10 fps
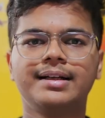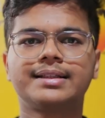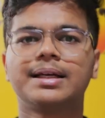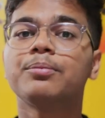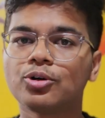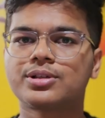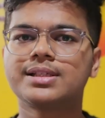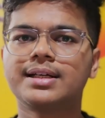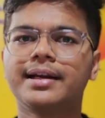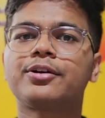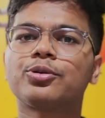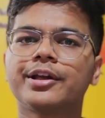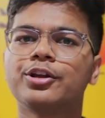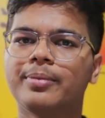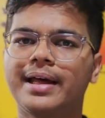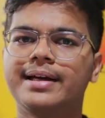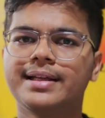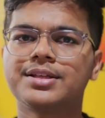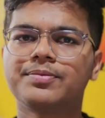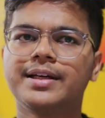Some courses that I took in
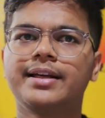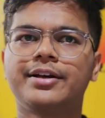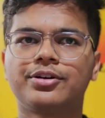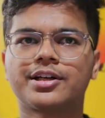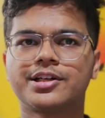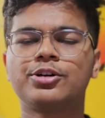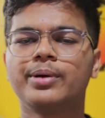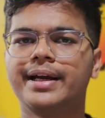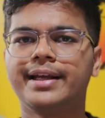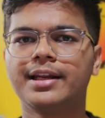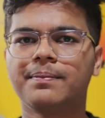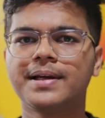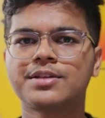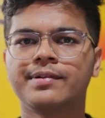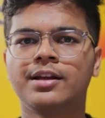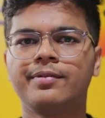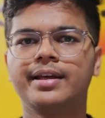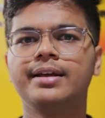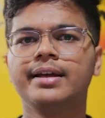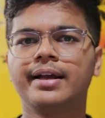humanities were Introduction to Indian Epics, where
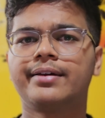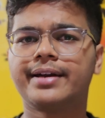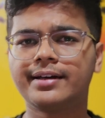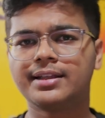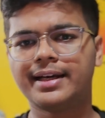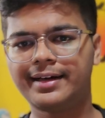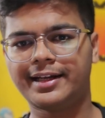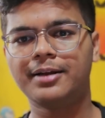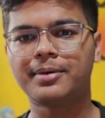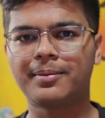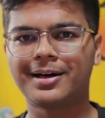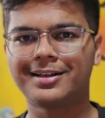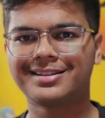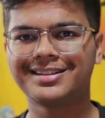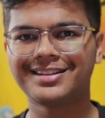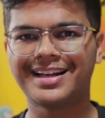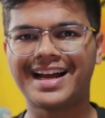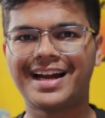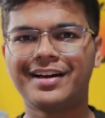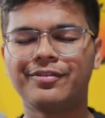we read the entire Mahabharata
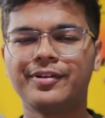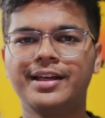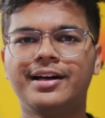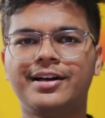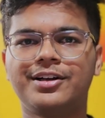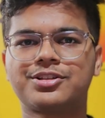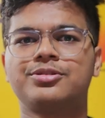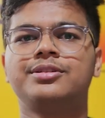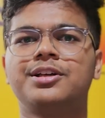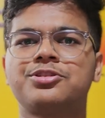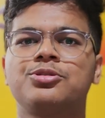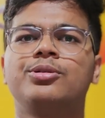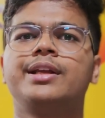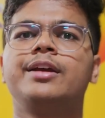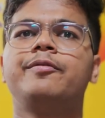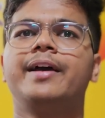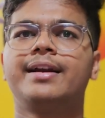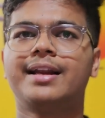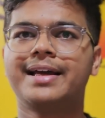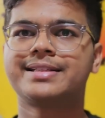and we understood the story, we
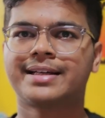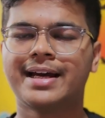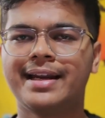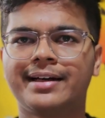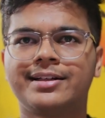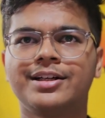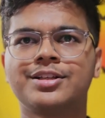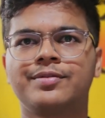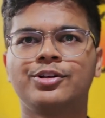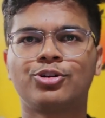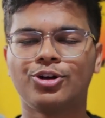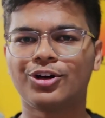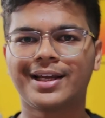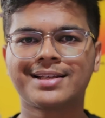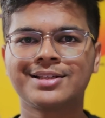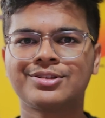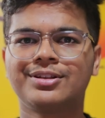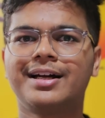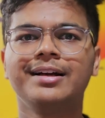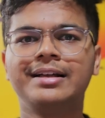analyzed the characters, we wrote long essays
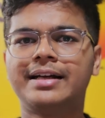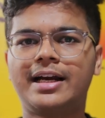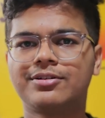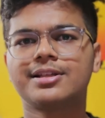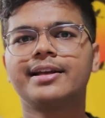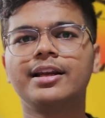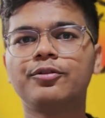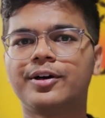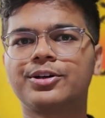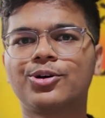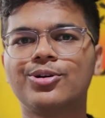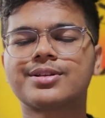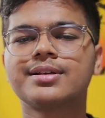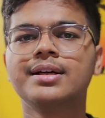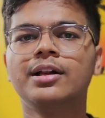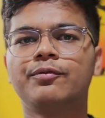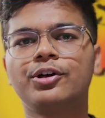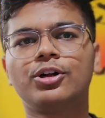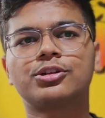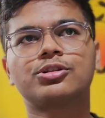on that, and it was a really fun course.
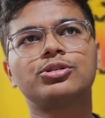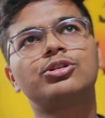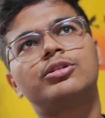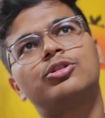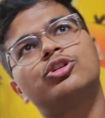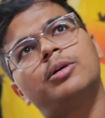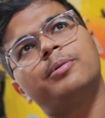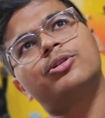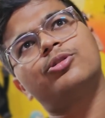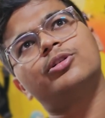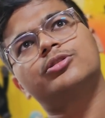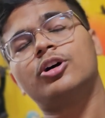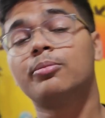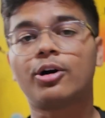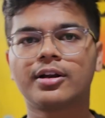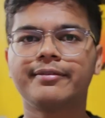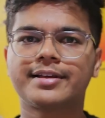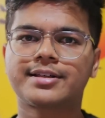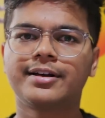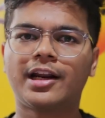We also took up a course called Modern
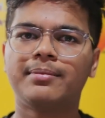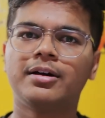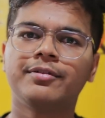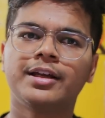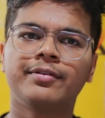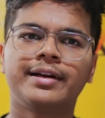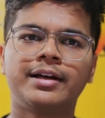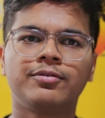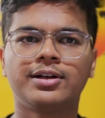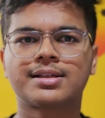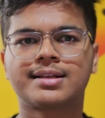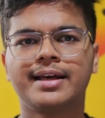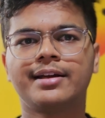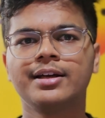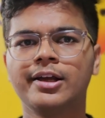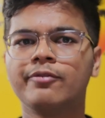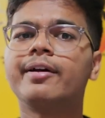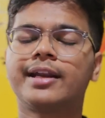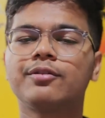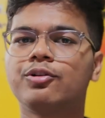Western Drama, where we read works like
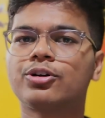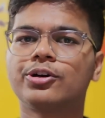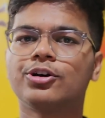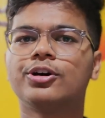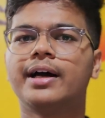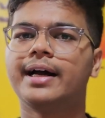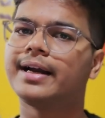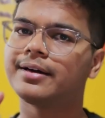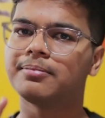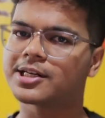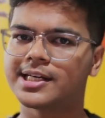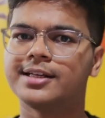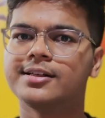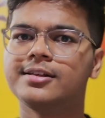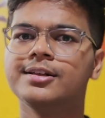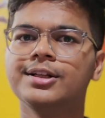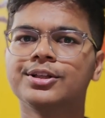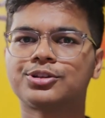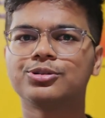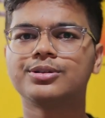Waiting for Godot and Machinal.
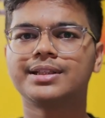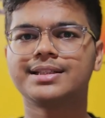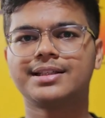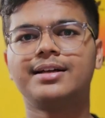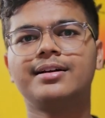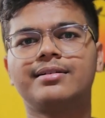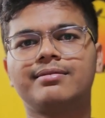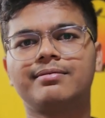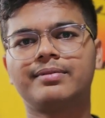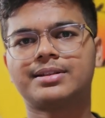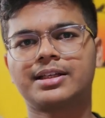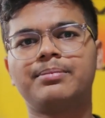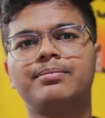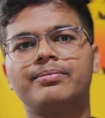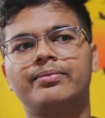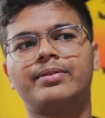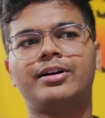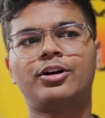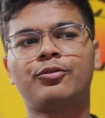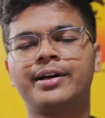So these are
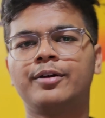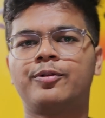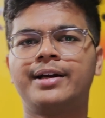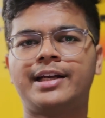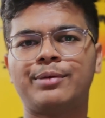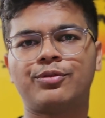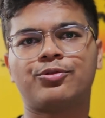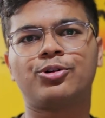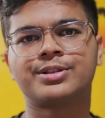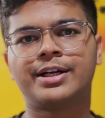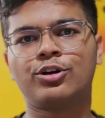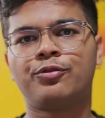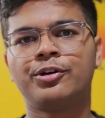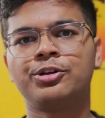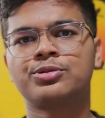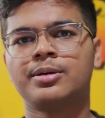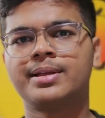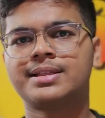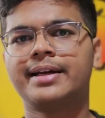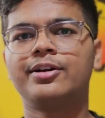some of a different type of course that offer you some
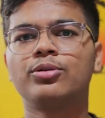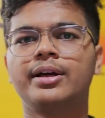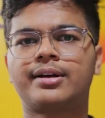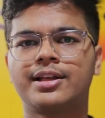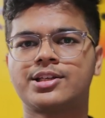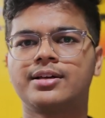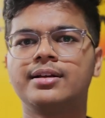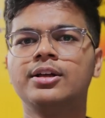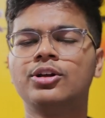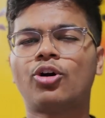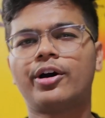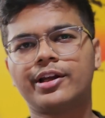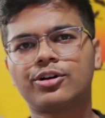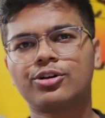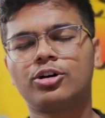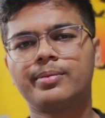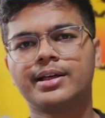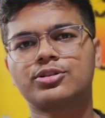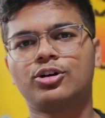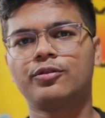insight into literature or
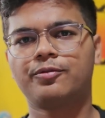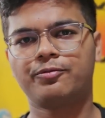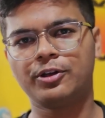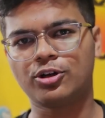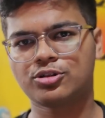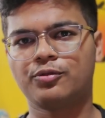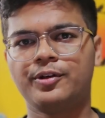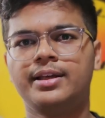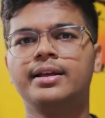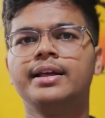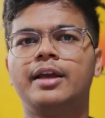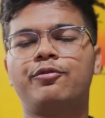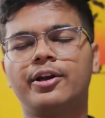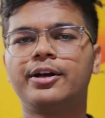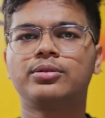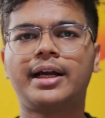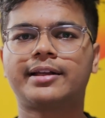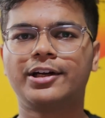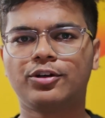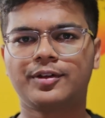economics or philosophy, if you're into
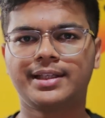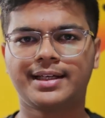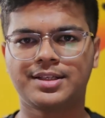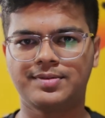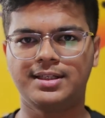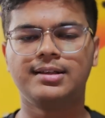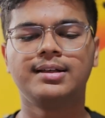that kind of a thing as well.